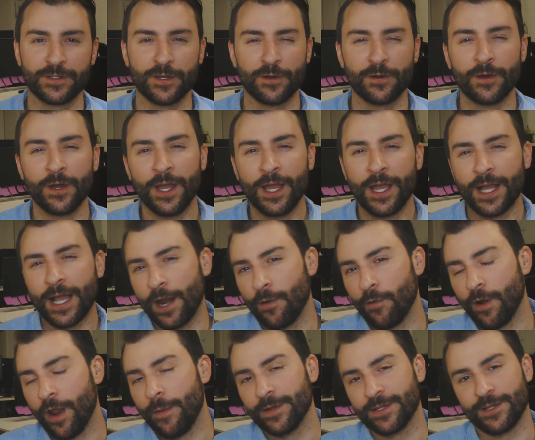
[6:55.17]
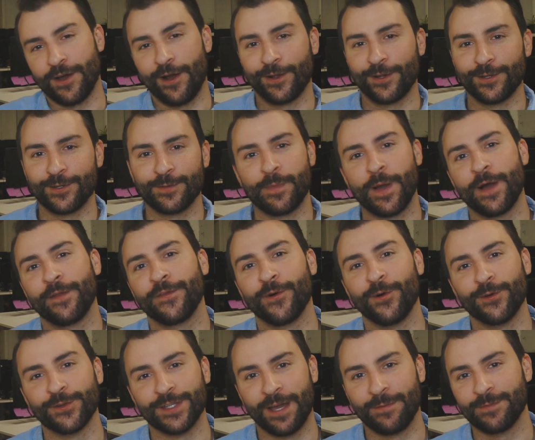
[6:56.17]
So kind of what I've been talking about the
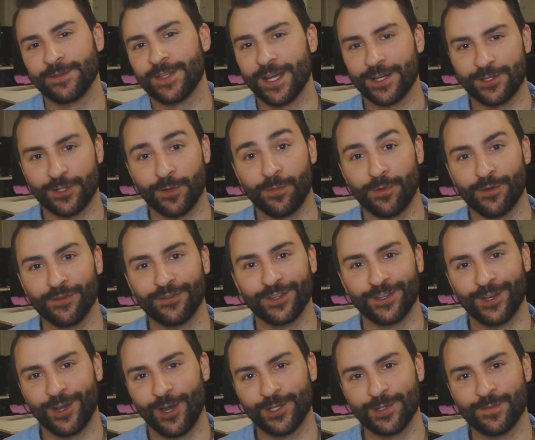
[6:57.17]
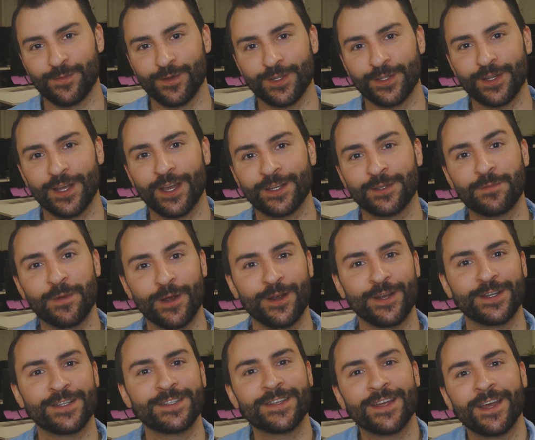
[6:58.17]
whole time is actually improving the customer
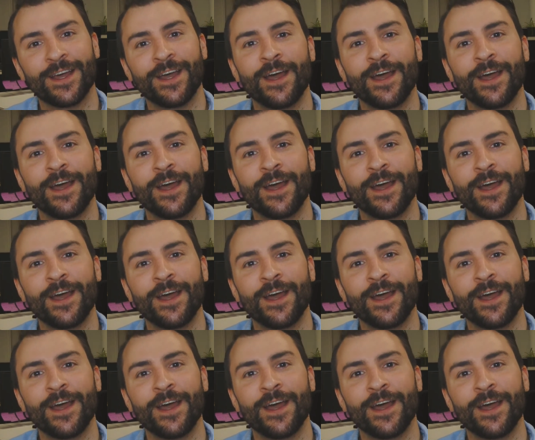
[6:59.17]
experience.